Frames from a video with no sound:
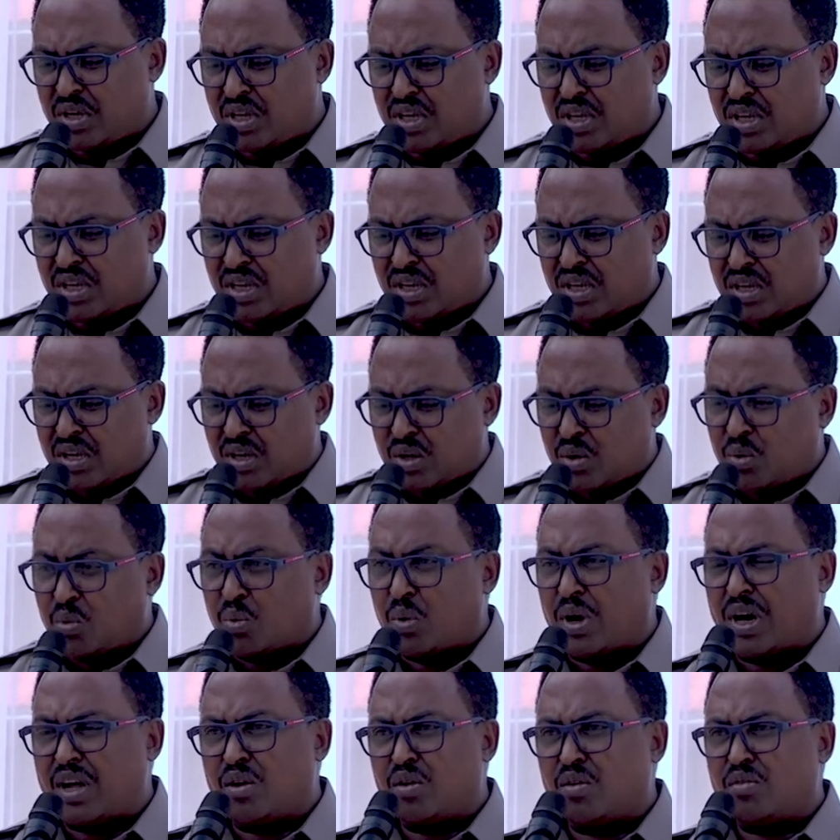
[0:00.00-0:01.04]
be
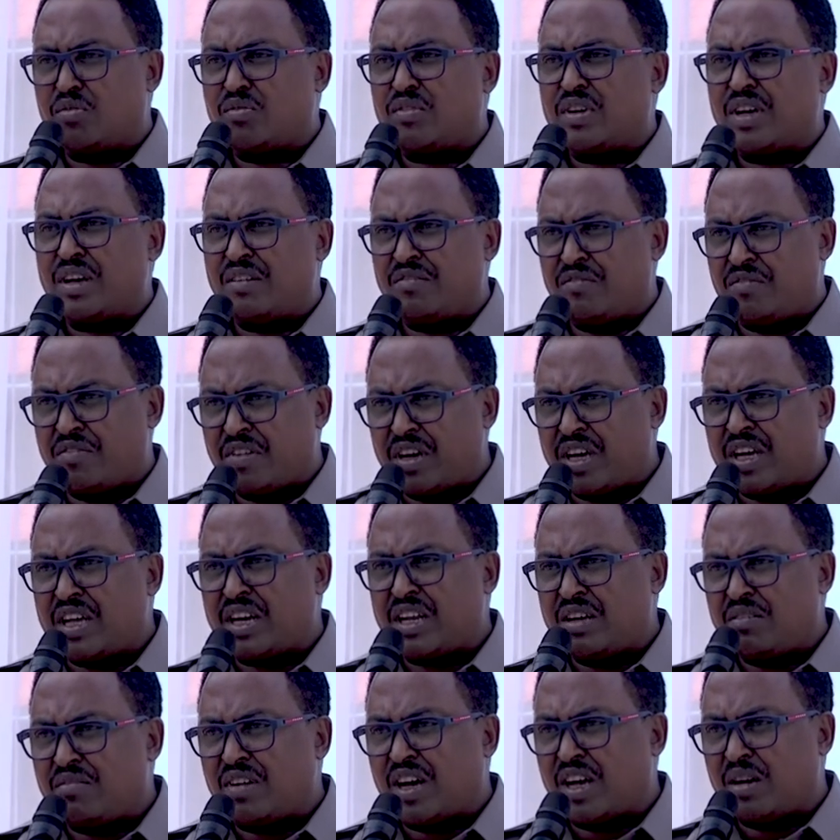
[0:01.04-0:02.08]
one of a
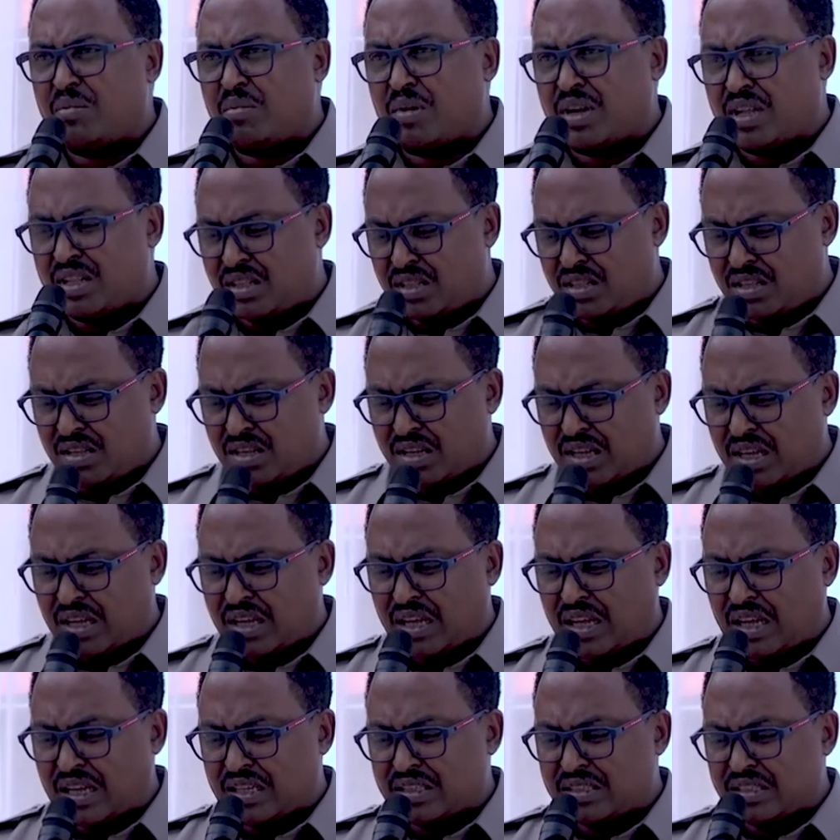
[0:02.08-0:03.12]
very vibrant
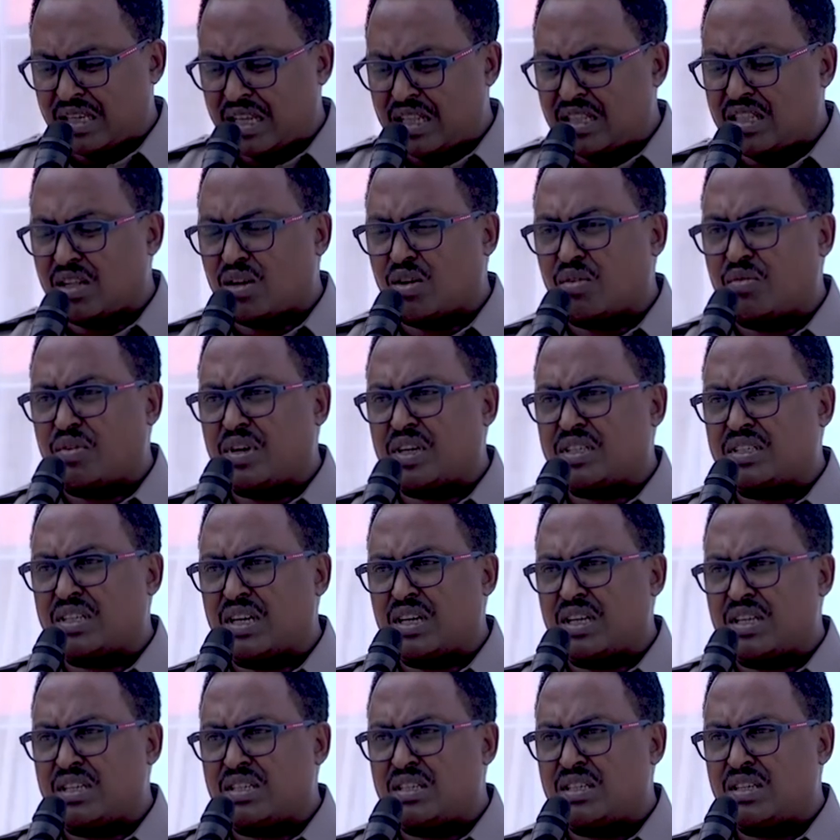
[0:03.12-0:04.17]
Center of
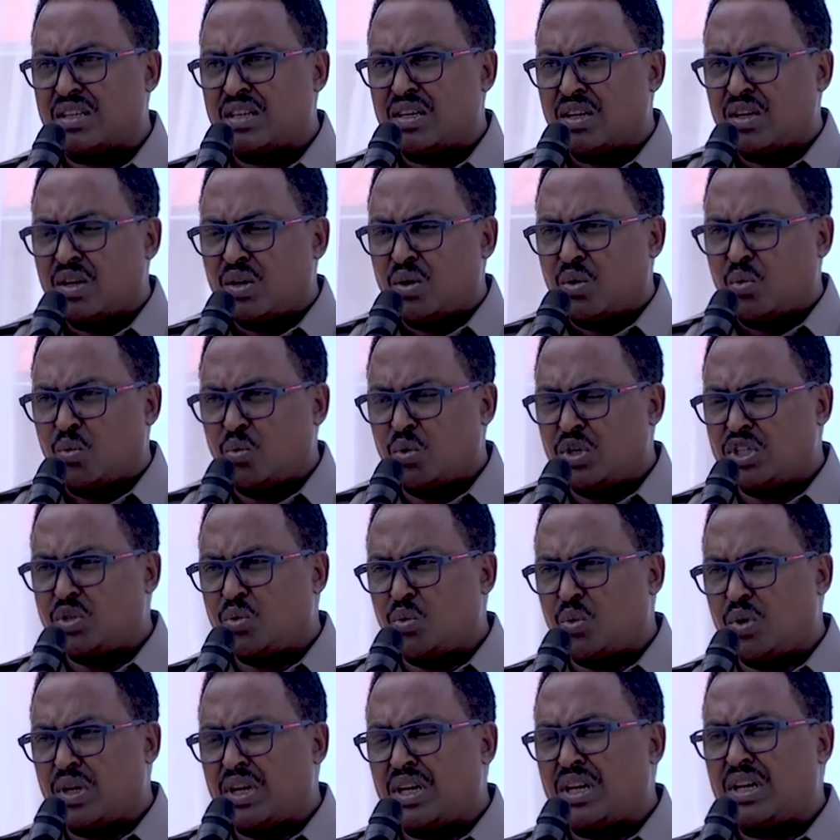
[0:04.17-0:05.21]
Excellence which
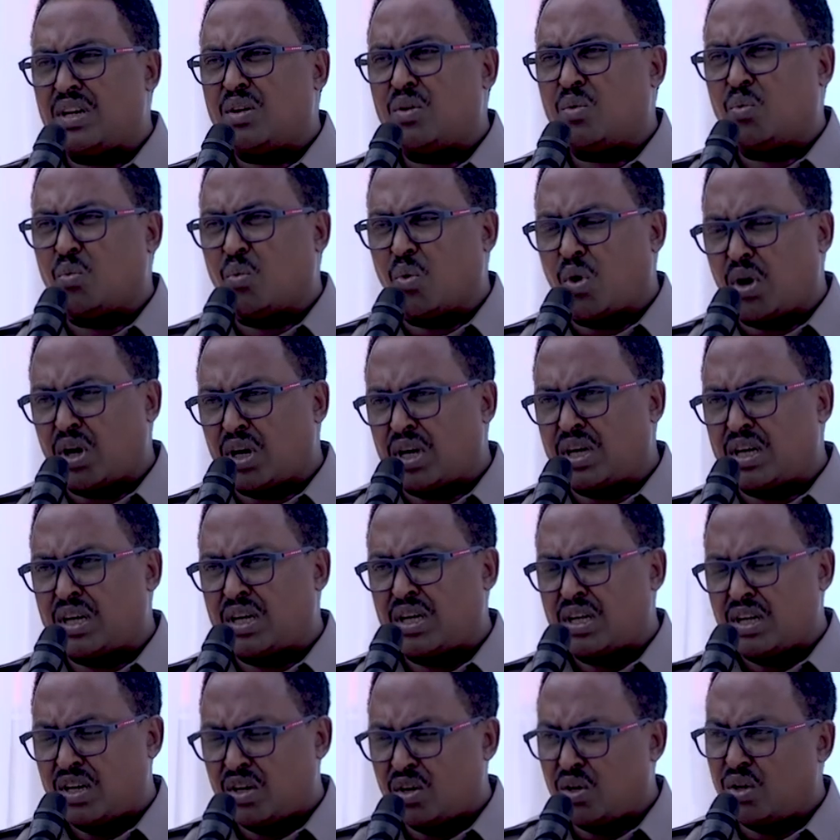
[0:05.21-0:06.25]
will work
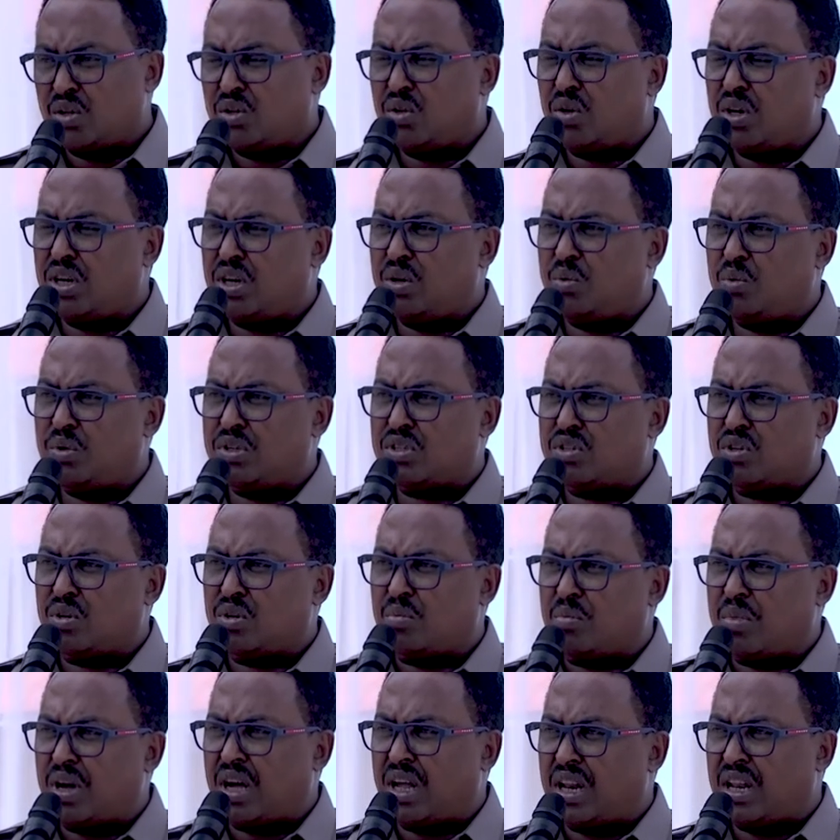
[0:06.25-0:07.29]
not only with
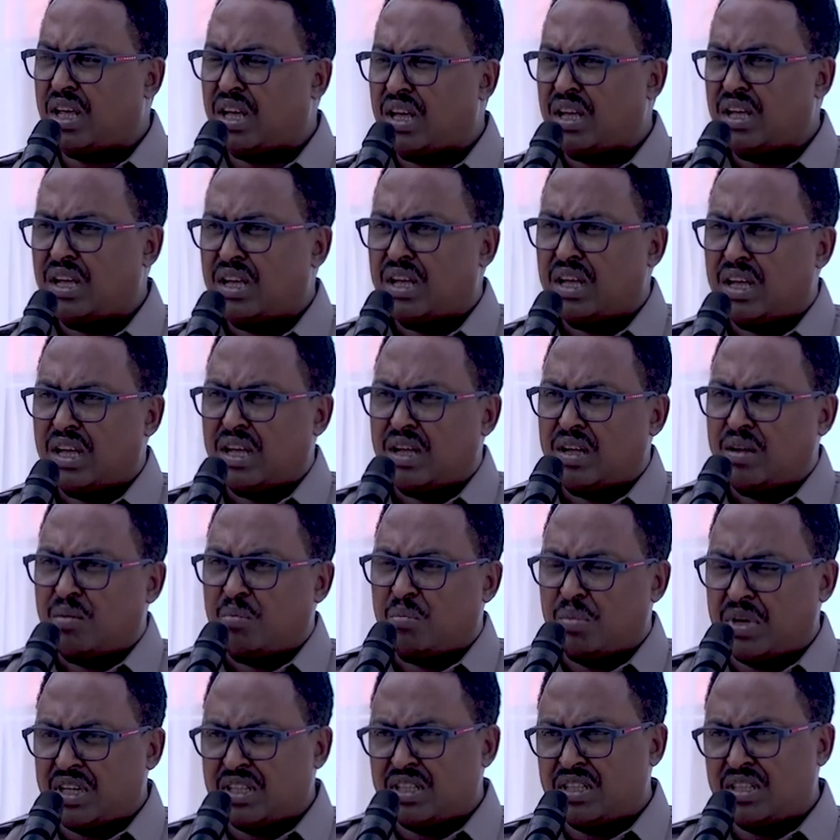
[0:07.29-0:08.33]
Somalia,
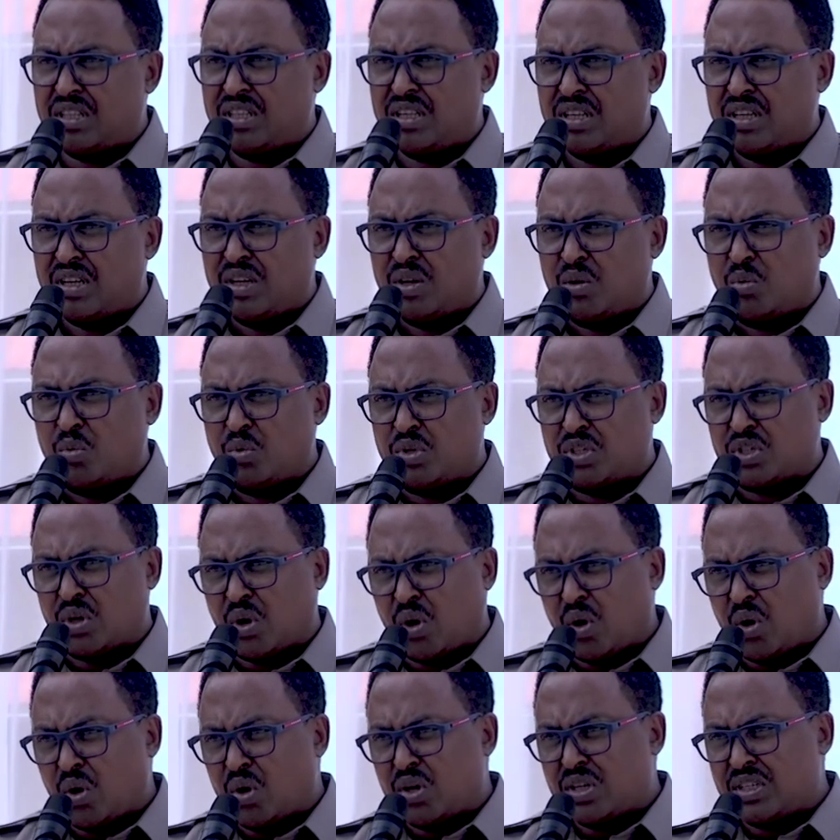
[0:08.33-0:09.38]
but with
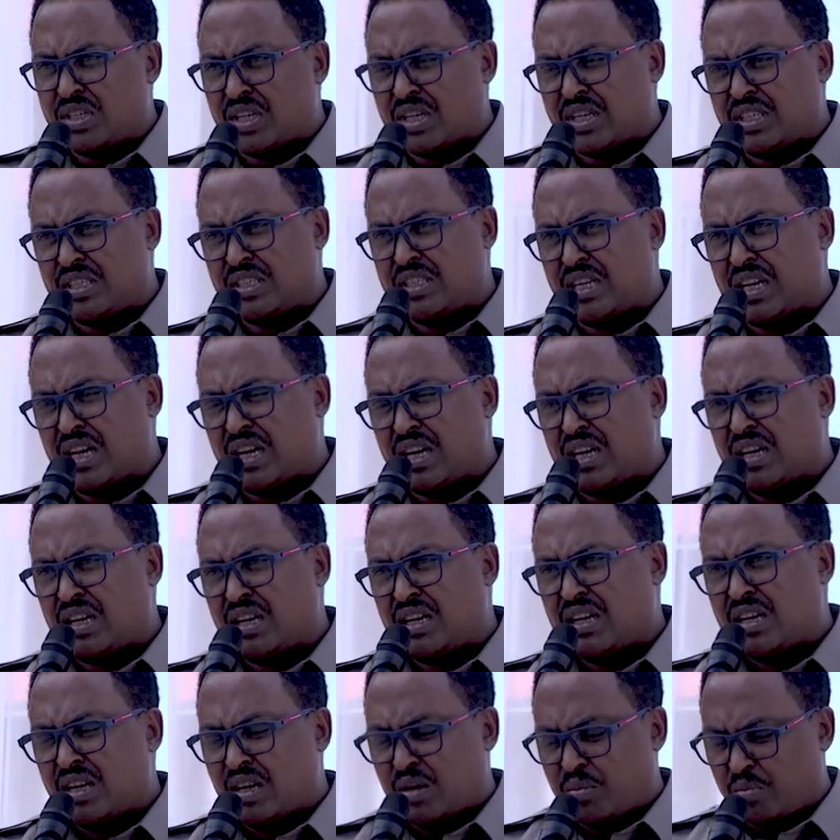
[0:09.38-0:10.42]
all the regional
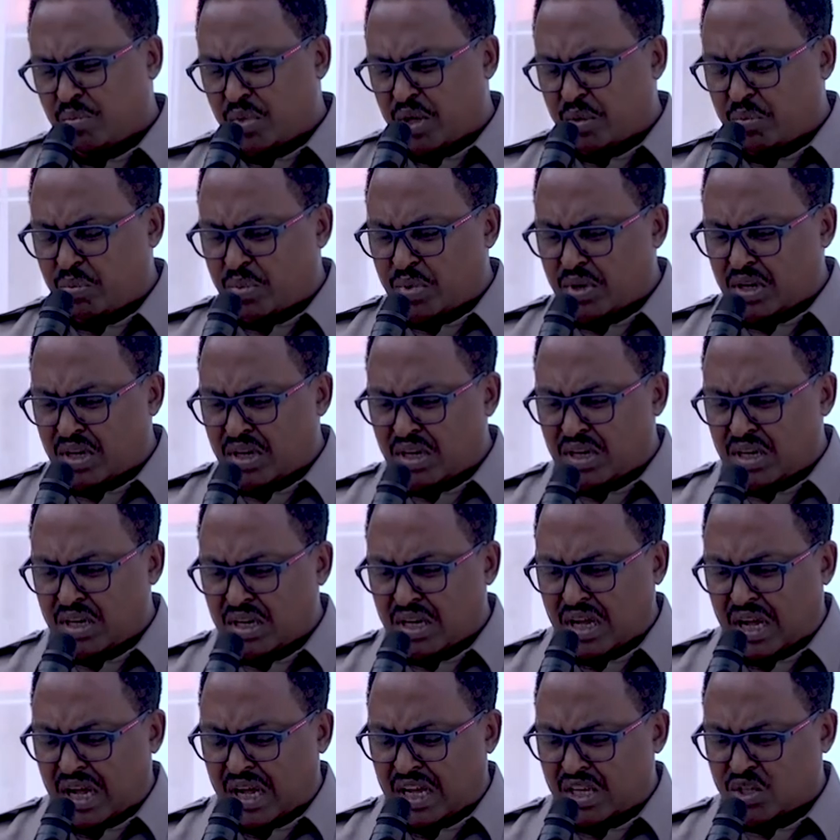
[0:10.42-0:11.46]
people
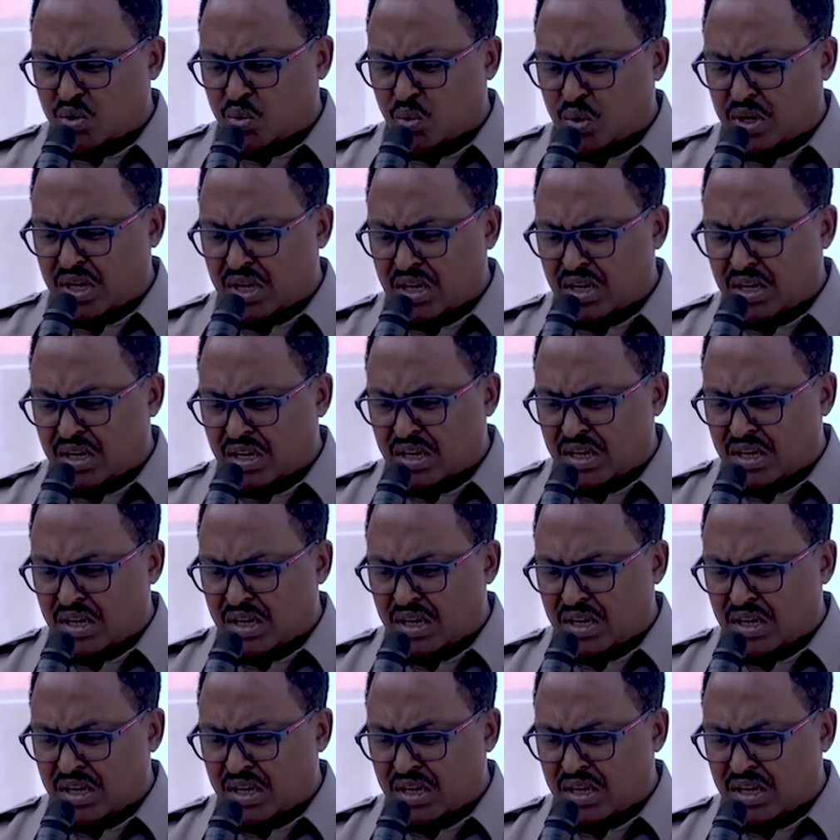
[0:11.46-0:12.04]
as well.